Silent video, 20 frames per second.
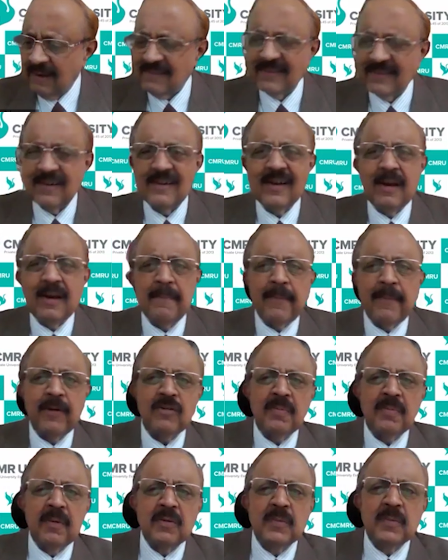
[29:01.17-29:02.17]
are certain
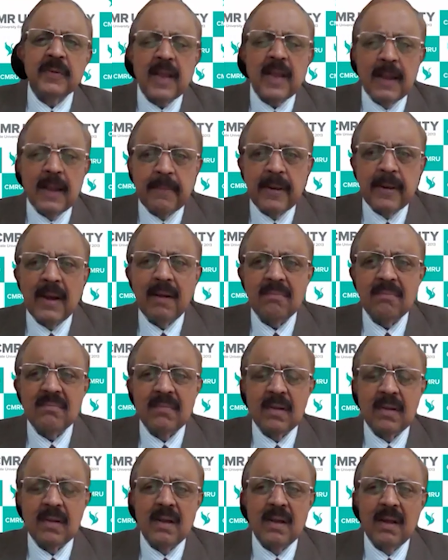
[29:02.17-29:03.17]
principles which came
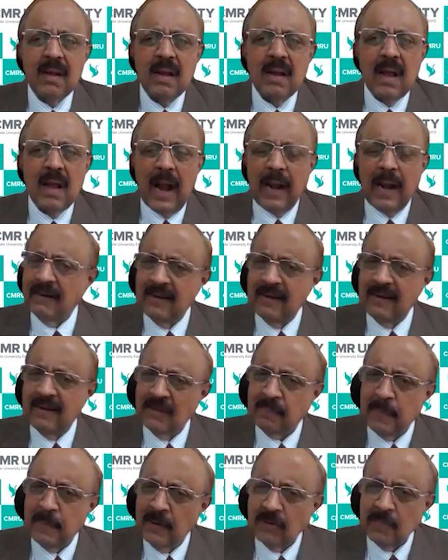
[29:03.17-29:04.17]
in, and
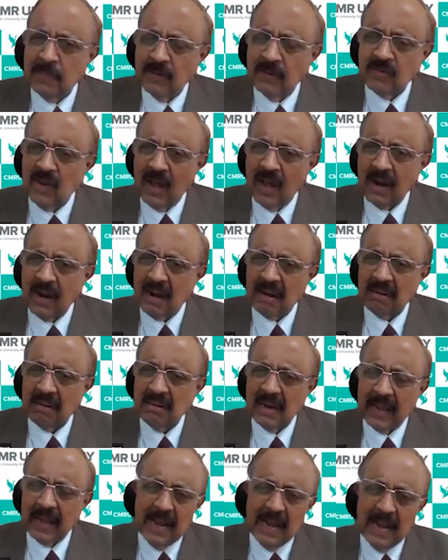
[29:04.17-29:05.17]
these principles are
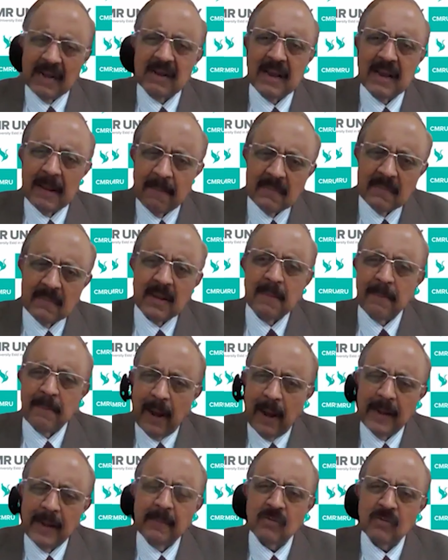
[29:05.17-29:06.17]
again
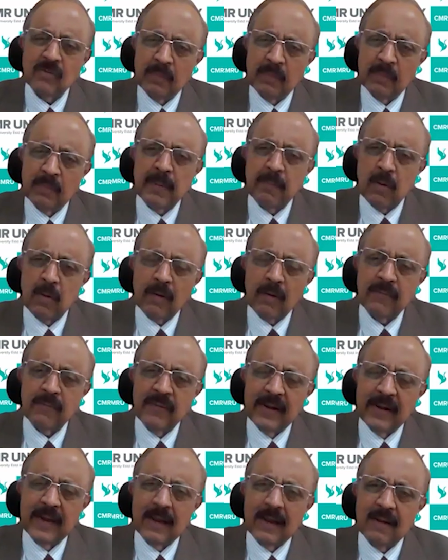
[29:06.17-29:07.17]
applied by the Supreme Court
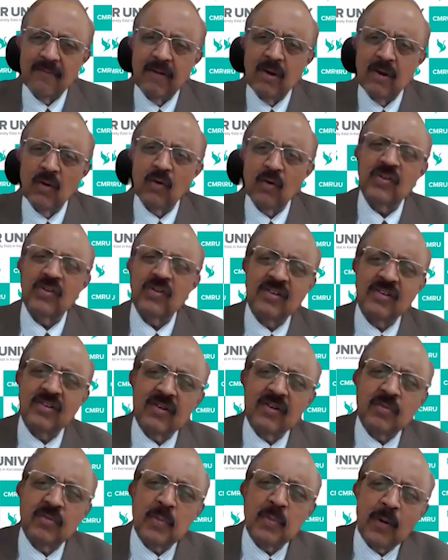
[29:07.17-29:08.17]
of India. Vellore
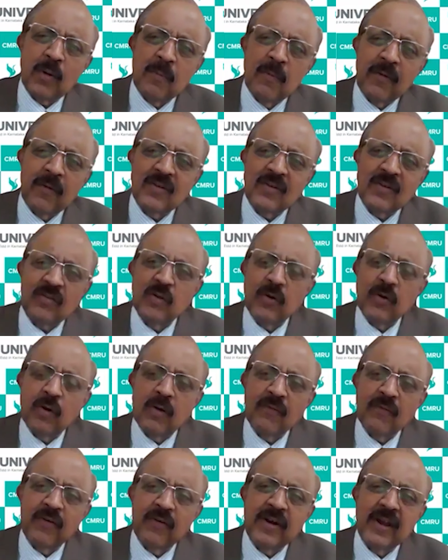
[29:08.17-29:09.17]
Citizens Forum versus
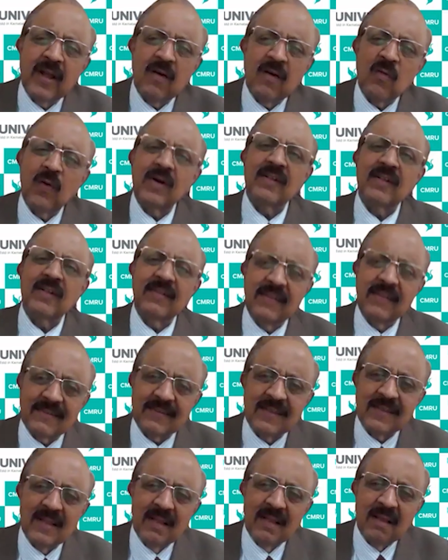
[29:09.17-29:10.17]
Union of India. What is
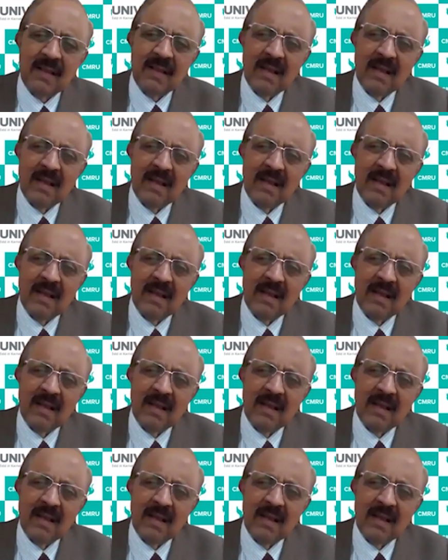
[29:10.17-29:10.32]
this?